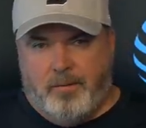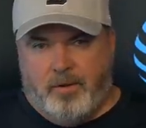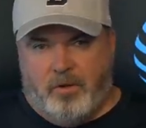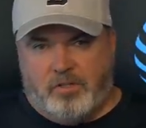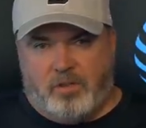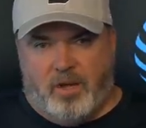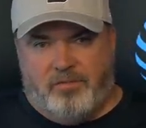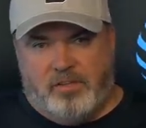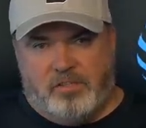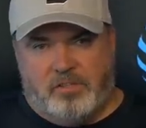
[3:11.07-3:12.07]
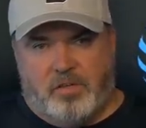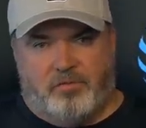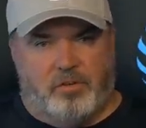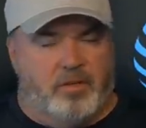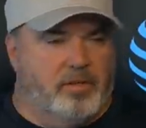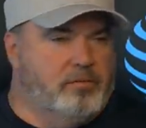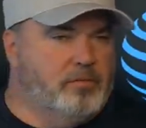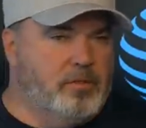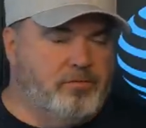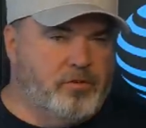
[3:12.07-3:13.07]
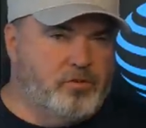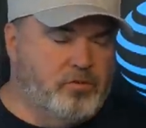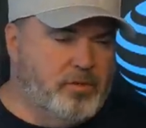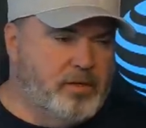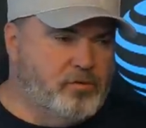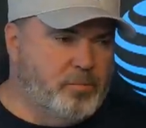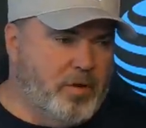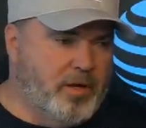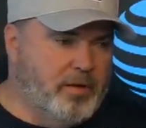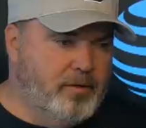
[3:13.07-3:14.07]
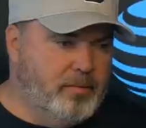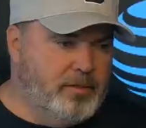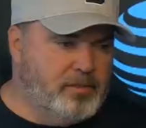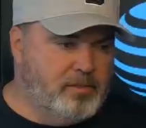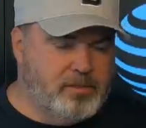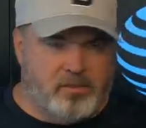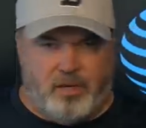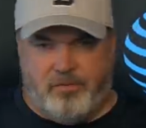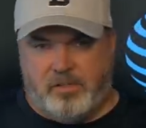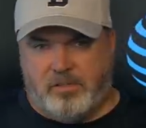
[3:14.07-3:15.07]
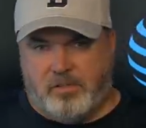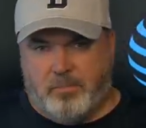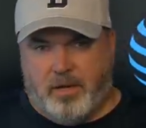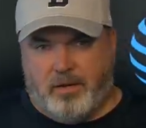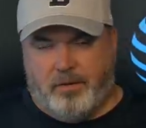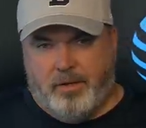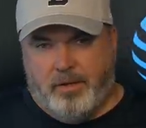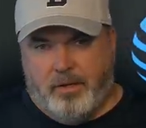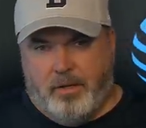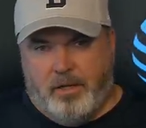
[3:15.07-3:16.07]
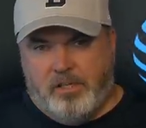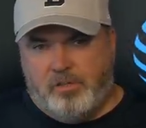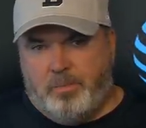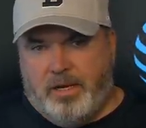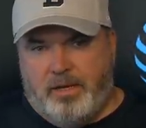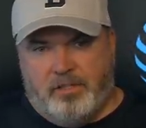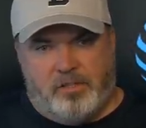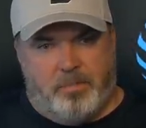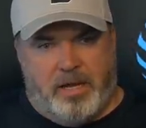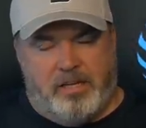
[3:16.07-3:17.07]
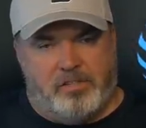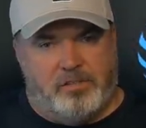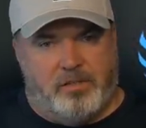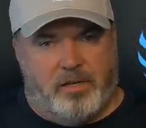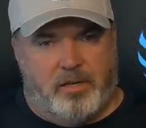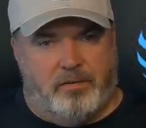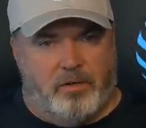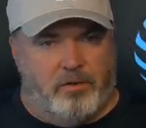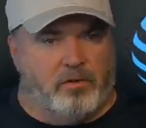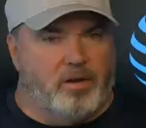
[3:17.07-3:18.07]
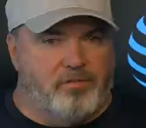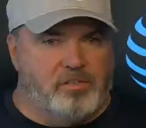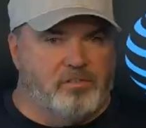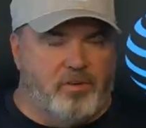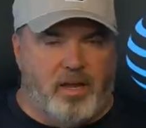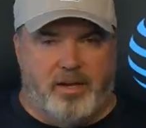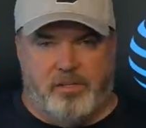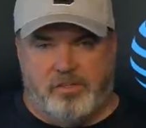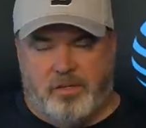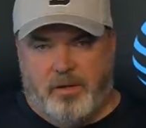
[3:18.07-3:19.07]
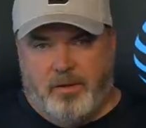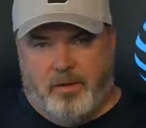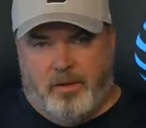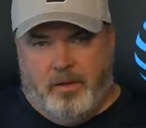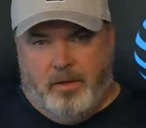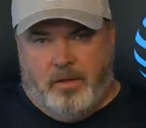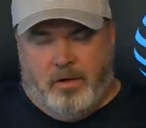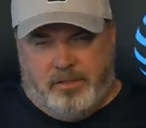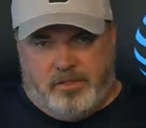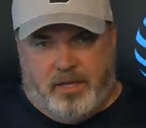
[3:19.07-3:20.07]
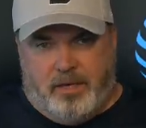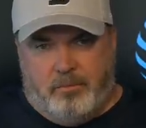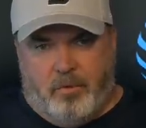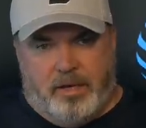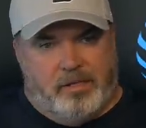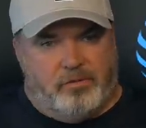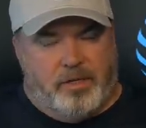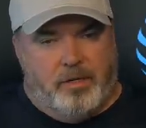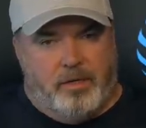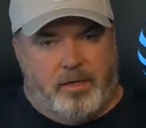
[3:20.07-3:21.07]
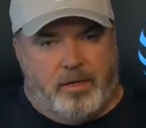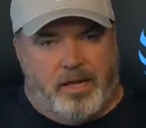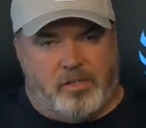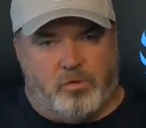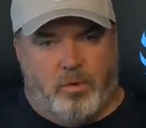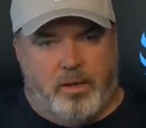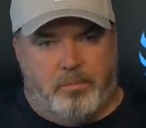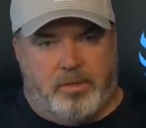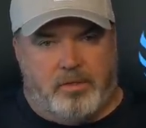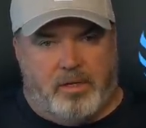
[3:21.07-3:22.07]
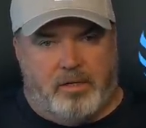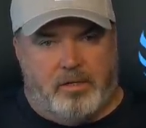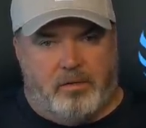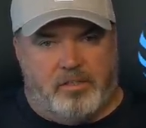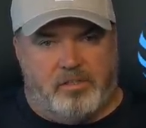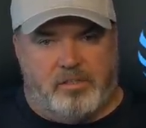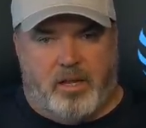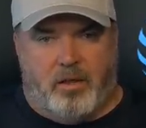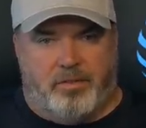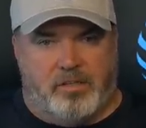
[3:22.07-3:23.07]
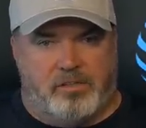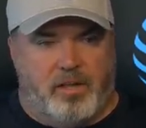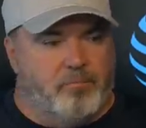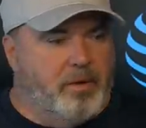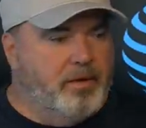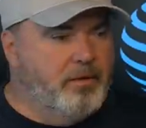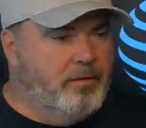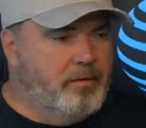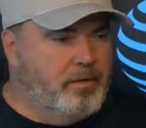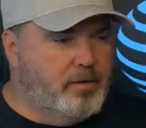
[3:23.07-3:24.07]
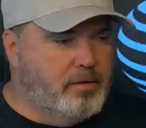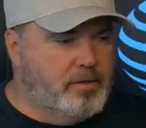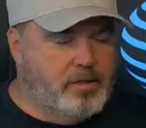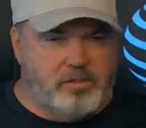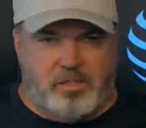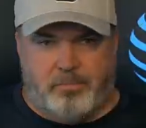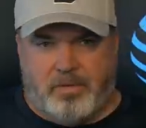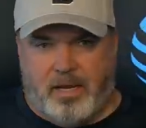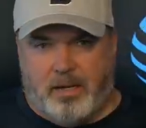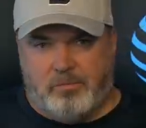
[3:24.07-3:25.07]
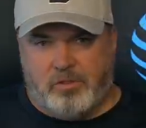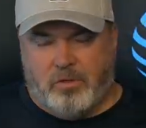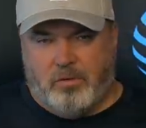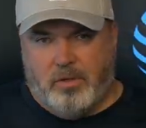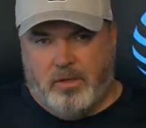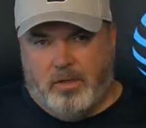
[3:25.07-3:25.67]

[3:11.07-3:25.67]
you know, this offense is different than the first two teams we played. I mean, this offense is about speed and space. Uh, you know, their offensive line is, you know, just had that one injury uh, last week, but uh, you know, this is the healthiest they've been uh, in, in, some time. So,